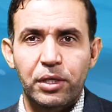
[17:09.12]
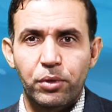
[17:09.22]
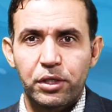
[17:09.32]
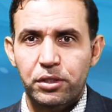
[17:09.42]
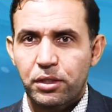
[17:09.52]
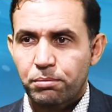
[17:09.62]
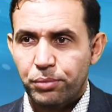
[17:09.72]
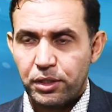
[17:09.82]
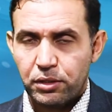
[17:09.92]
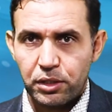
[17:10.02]
any question,
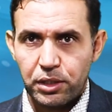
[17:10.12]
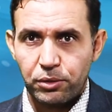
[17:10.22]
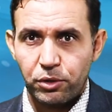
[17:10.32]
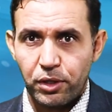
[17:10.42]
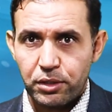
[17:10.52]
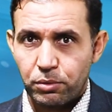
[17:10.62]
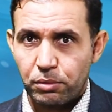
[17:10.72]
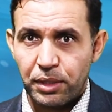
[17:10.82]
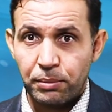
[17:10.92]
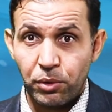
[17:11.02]
please reach out to us.
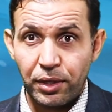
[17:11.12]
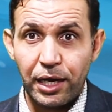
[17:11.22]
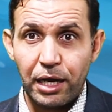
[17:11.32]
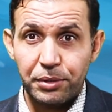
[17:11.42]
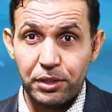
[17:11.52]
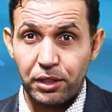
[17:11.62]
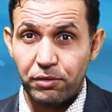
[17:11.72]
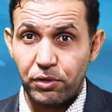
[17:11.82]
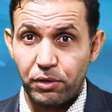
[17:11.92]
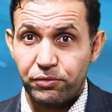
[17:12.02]
We'll be more than happy to
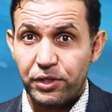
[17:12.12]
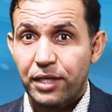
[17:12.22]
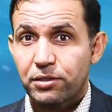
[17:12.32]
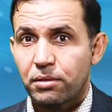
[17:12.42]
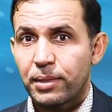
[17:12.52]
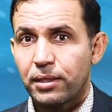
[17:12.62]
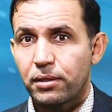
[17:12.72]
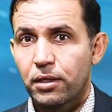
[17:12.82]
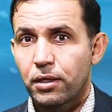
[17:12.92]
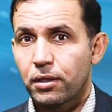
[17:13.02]
give you a free estimate.